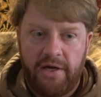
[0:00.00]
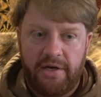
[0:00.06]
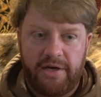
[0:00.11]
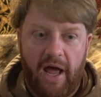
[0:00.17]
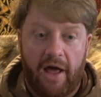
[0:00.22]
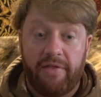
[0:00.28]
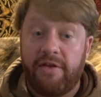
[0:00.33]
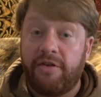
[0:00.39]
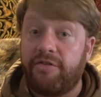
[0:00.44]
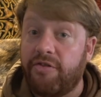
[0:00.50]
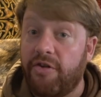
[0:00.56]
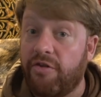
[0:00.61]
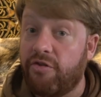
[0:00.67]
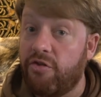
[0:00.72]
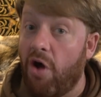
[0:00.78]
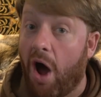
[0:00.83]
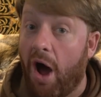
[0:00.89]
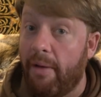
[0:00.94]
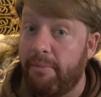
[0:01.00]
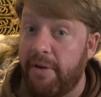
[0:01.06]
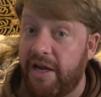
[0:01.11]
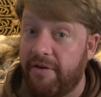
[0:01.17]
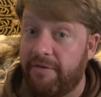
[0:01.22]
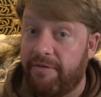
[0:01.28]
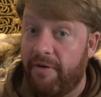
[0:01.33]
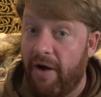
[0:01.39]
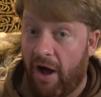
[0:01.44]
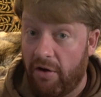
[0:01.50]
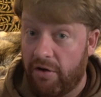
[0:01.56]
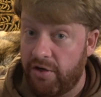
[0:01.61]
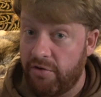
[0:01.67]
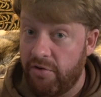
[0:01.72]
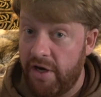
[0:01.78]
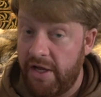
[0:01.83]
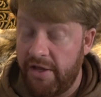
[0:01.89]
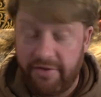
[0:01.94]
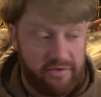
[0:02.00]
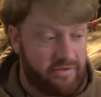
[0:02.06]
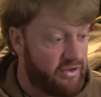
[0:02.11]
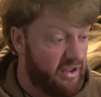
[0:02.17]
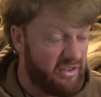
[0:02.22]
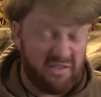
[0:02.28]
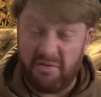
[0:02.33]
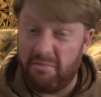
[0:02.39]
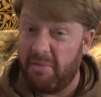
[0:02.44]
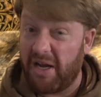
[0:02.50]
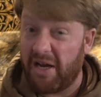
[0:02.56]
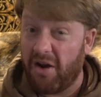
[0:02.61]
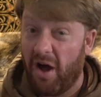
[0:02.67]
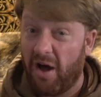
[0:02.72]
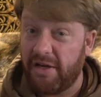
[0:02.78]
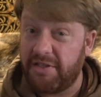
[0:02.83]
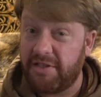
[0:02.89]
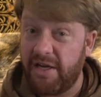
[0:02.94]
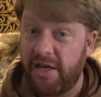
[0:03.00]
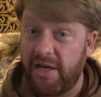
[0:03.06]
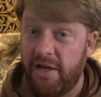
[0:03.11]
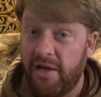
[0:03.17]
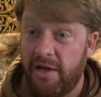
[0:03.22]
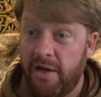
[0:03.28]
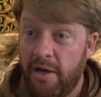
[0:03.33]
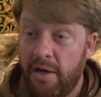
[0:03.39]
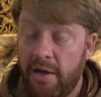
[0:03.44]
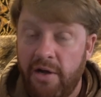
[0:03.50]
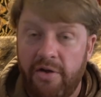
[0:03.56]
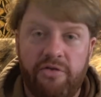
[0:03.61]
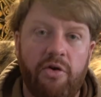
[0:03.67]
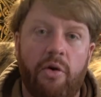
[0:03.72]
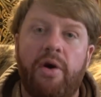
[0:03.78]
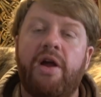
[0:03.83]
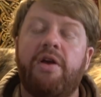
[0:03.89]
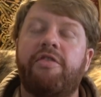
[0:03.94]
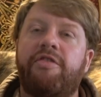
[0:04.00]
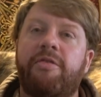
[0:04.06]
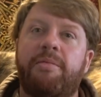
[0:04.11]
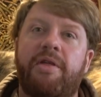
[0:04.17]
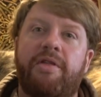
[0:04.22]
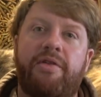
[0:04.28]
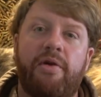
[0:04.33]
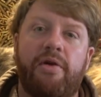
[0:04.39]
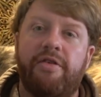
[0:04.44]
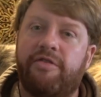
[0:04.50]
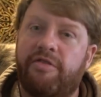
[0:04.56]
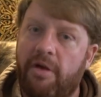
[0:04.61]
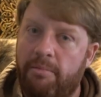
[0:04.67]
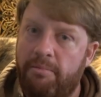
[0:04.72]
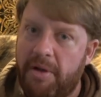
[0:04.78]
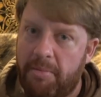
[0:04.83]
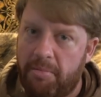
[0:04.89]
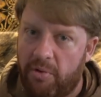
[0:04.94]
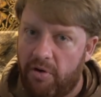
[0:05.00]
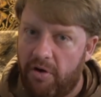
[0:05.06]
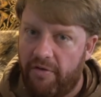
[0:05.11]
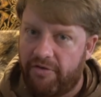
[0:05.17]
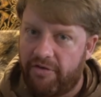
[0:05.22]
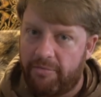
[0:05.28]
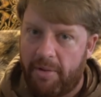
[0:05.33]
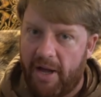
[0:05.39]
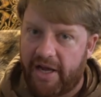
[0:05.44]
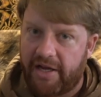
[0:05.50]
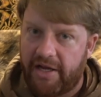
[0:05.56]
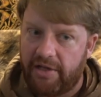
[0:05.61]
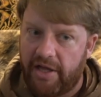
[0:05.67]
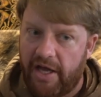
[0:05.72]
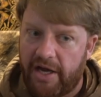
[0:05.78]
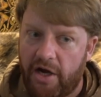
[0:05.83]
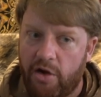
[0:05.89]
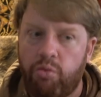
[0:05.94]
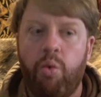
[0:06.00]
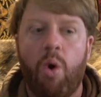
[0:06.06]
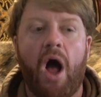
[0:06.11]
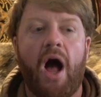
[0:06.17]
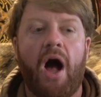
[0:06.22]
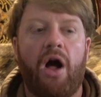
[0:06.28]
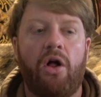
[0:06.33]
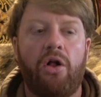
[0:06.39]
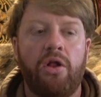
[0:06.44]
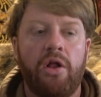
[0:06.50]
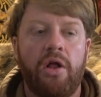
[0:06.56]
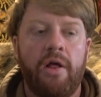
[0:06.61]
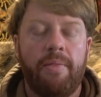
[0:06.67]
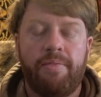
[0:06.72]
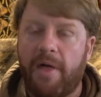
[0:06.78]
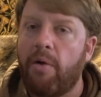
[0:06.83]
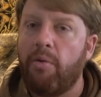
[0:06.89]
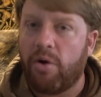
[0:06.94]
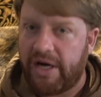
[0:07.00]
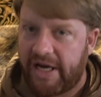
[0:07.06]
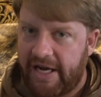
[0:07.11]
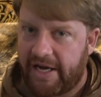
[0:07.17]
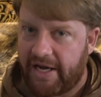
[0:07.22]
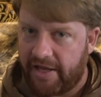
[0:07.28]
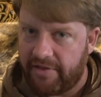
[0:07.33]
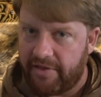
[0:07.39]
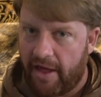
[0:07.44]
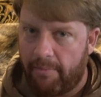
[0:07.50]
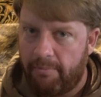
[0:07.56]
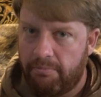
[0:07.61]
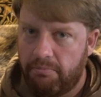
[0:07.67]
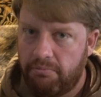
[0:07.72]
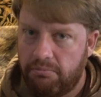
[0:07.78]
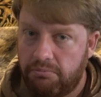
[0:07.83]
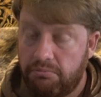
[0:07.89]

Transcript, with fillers: Now, this does not mean falconry. This doesn't mean hunting. So here's some of the theories. Some people have speculated, well, they were eating them.